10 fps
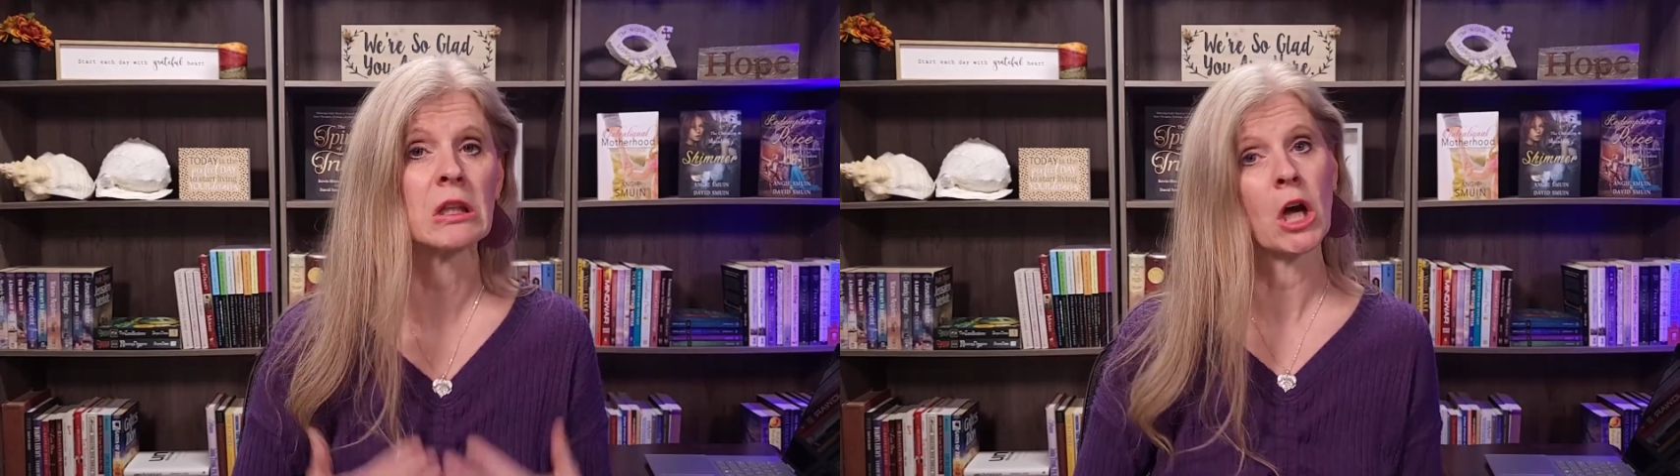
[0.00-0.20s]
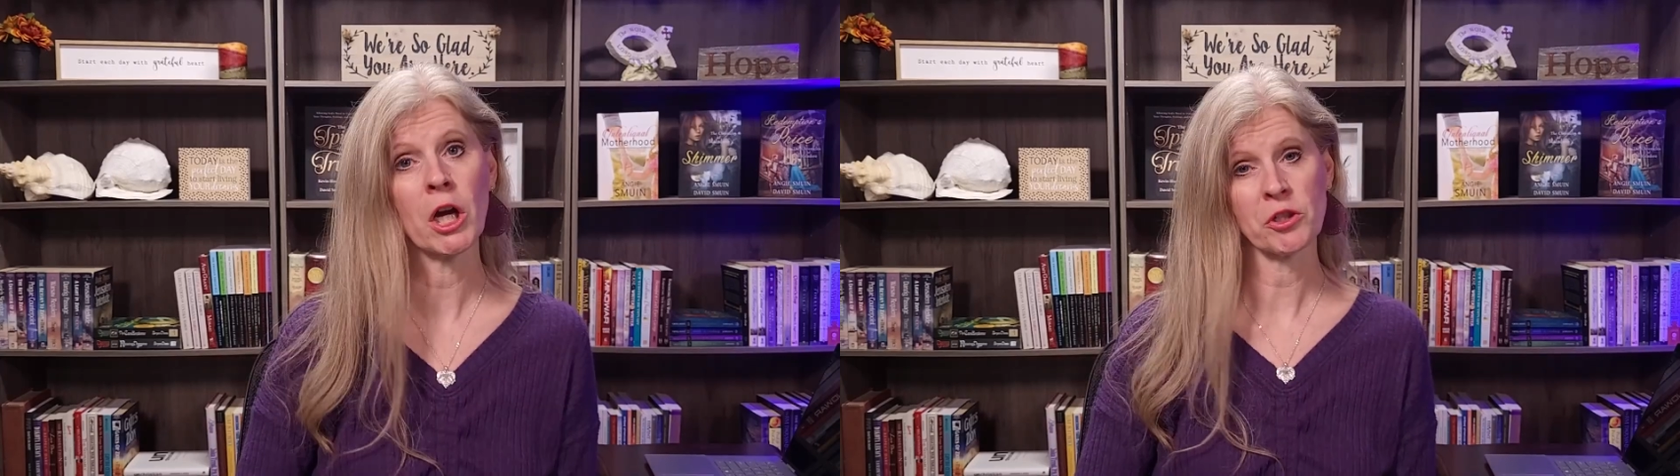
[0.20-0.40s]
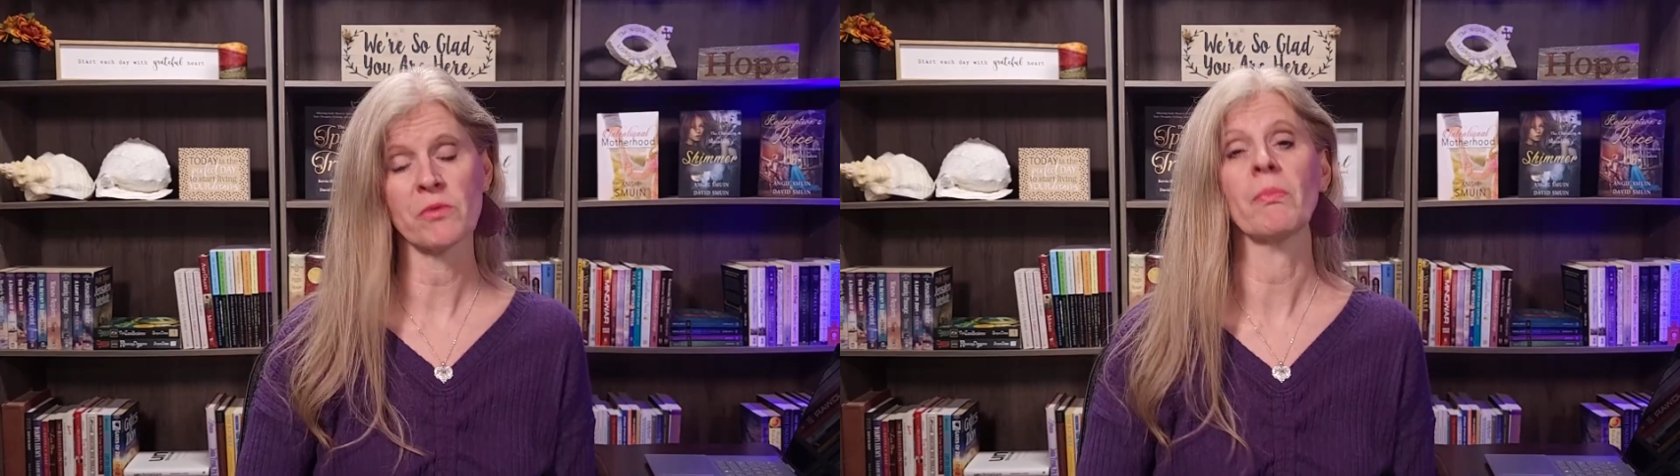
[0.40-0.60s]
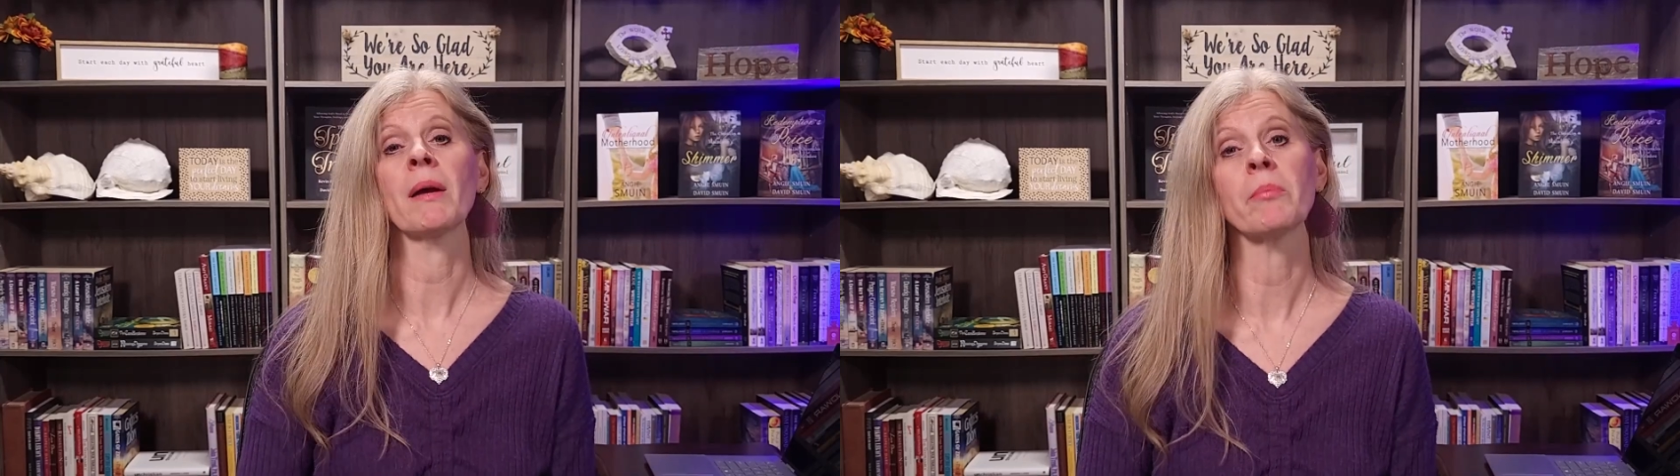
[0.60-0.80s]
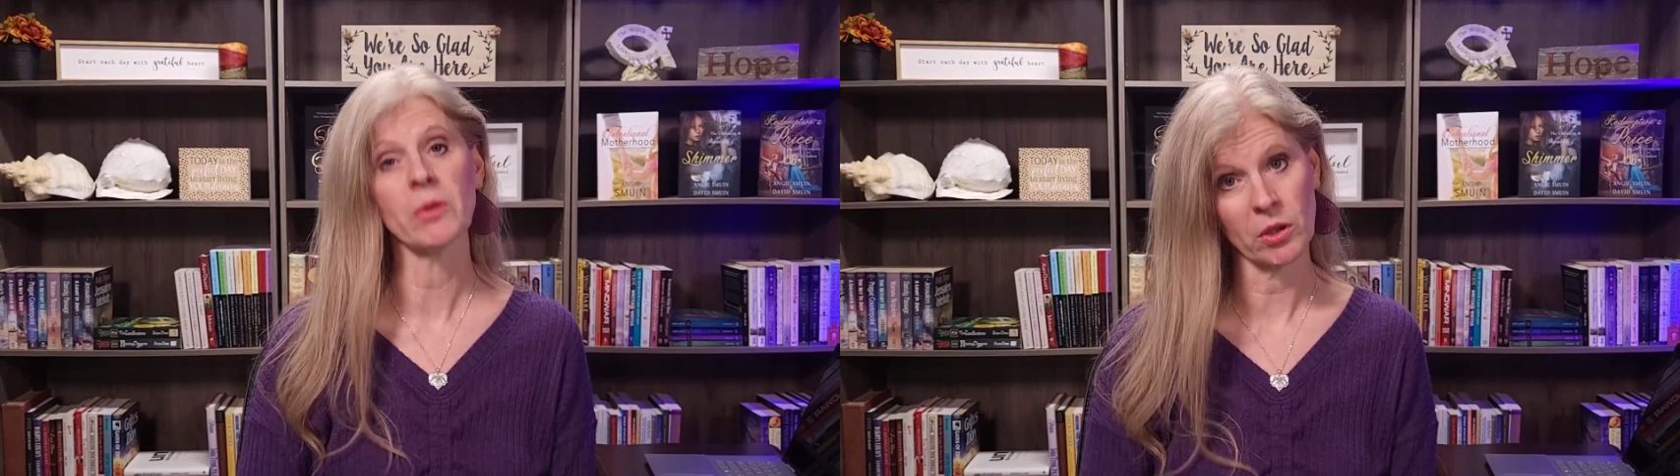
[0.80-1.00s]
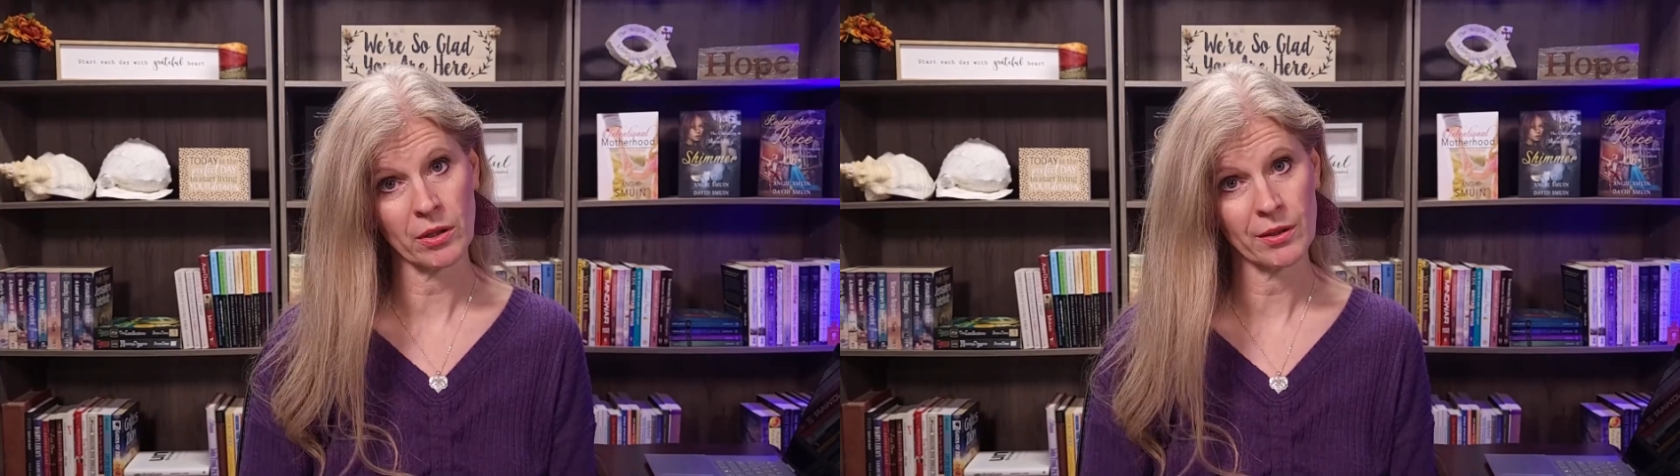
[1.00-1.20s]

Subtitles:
launch my book.